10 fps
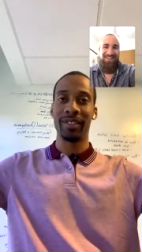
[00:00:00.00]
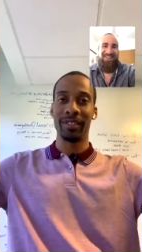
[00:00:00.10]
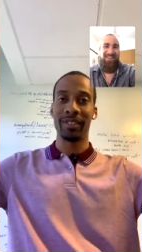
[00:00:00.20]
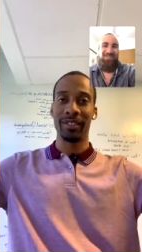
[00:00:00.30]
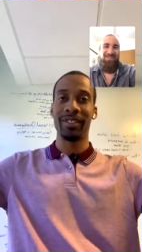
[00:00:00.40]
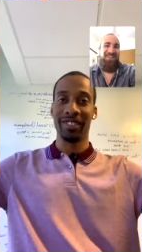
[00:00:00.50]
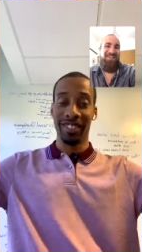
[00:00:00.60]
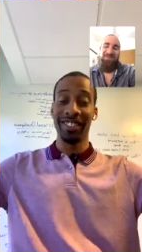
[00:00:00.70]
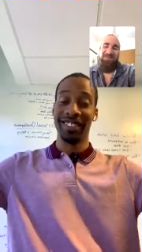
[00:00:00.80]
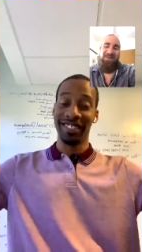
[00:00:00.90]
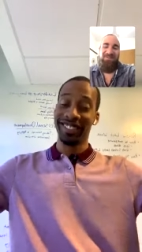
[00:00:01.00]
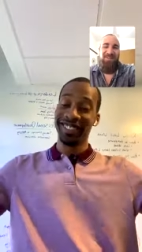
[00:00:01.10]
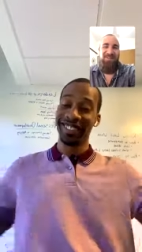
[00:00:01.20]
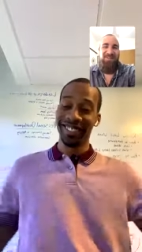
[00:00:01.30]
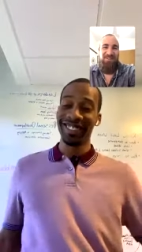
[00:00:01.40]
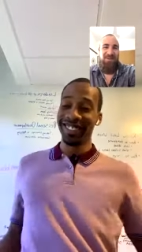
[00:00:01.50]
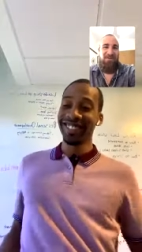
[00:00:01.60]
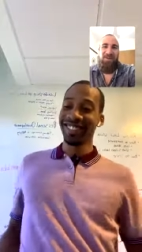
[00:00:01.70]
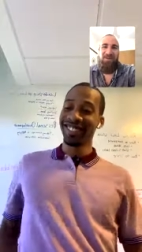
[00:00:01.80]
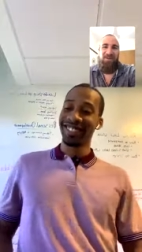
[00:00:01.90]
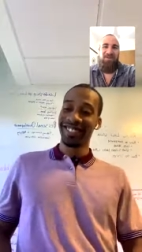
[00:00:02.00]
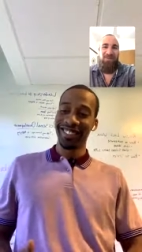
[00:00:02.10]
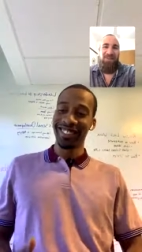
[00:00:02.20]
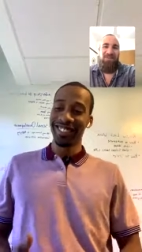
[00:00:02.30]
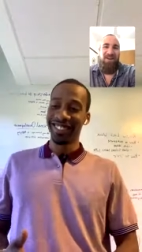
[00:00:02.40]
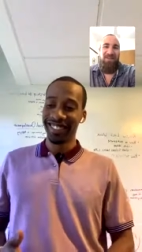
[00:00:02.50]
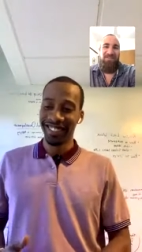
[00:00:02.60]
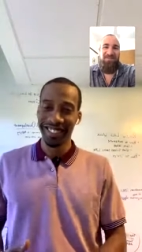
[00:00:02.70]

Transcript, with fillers: of things, but jumping in relieved that.